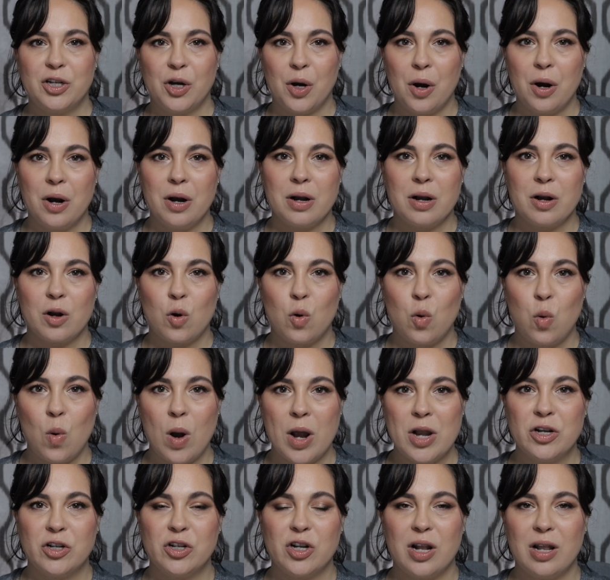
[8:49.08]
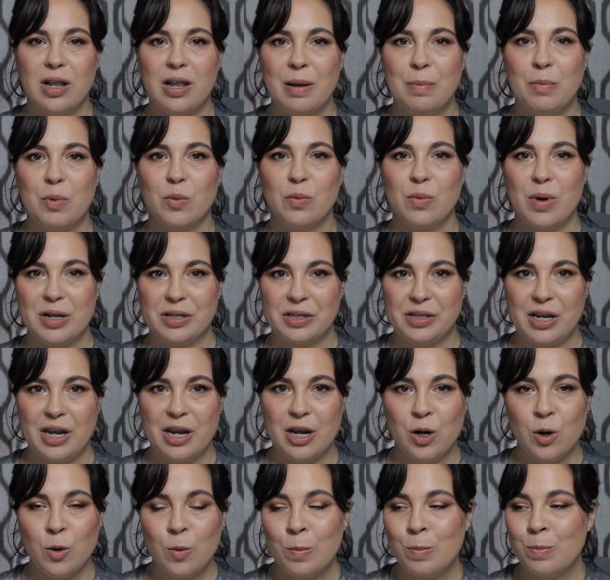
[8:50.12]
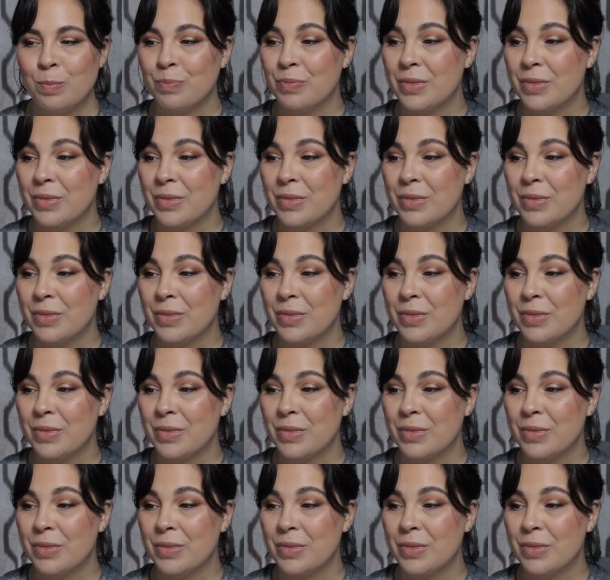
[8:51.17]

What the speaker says: Tarte Quench Lip Rescue,